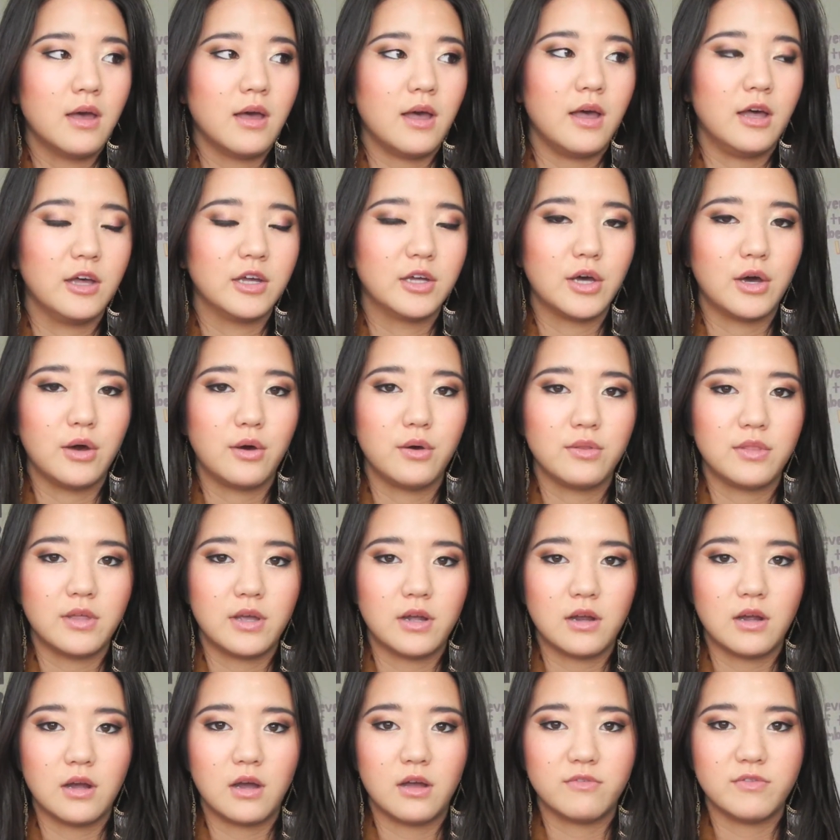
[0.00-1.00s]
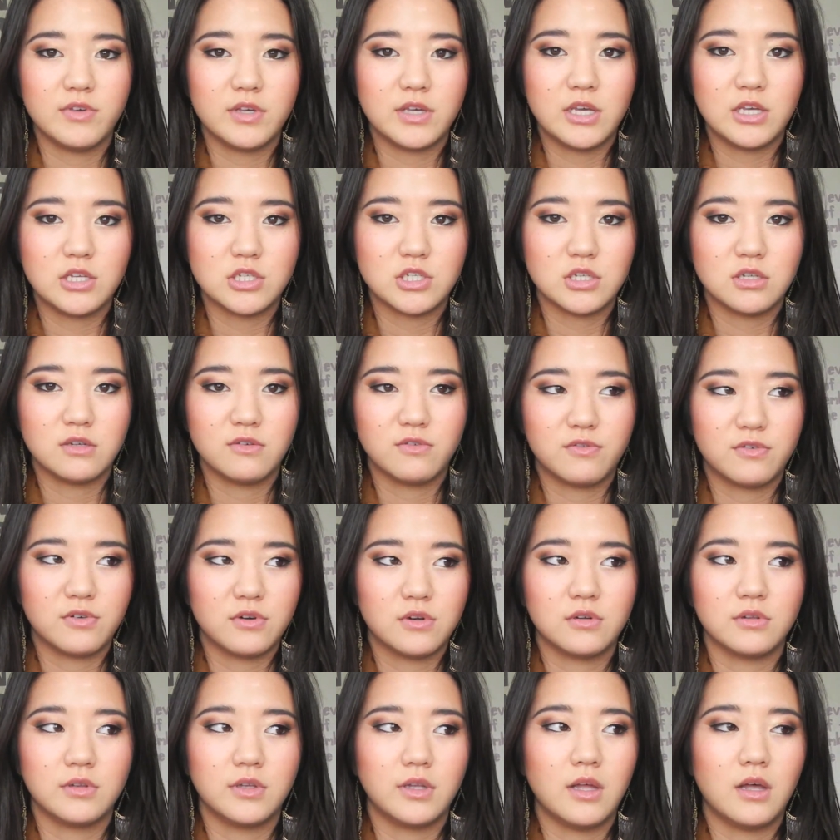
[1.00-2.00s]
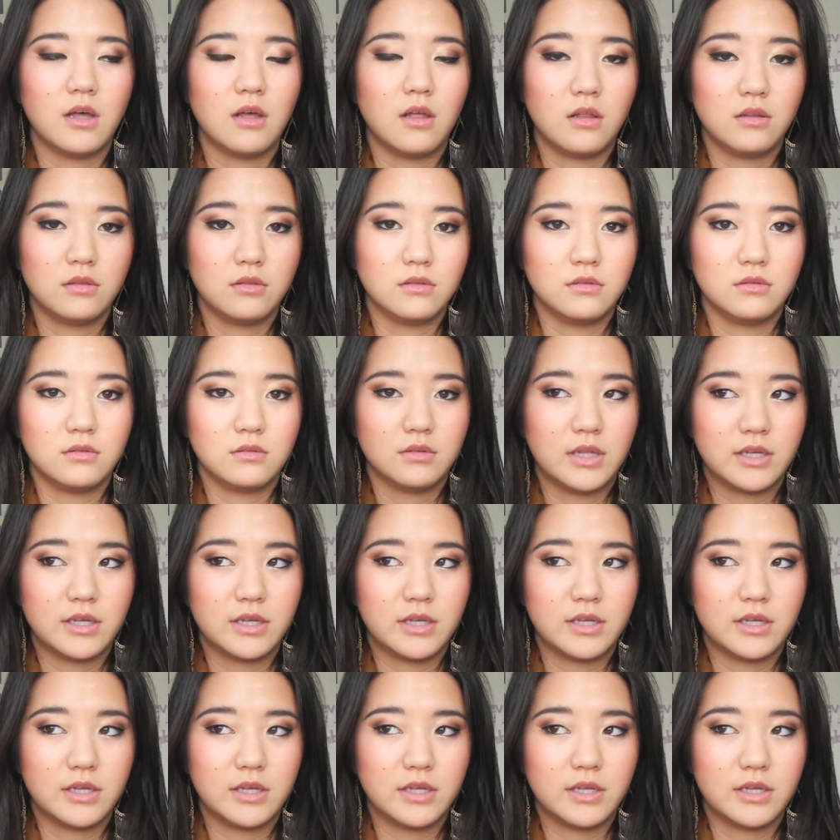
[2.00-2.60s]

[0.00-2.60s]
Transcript: uh, go there on vacation for oh,